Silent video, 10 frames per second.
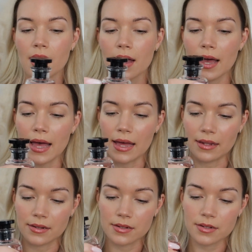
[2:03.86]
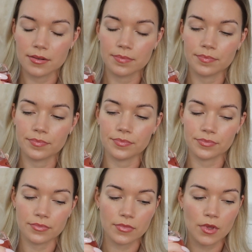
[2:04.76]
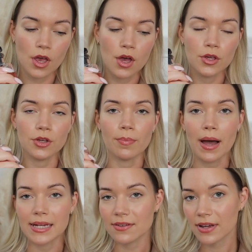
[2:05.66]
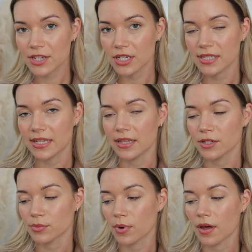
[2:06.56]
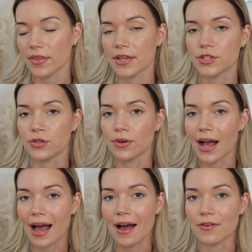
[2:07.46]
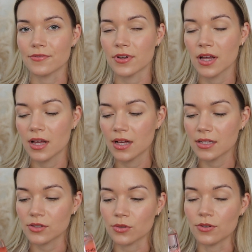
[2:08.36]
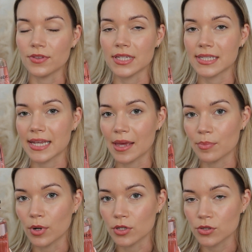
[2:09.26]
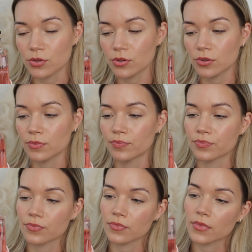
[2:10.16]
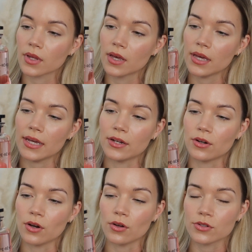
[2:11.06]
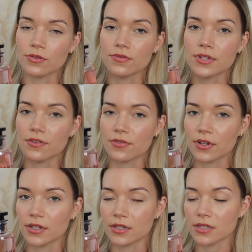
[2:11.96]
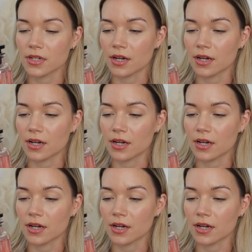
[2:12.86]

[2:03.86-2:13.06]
And you might have actually seen this one. They do have sort of the same bottle in a lot of different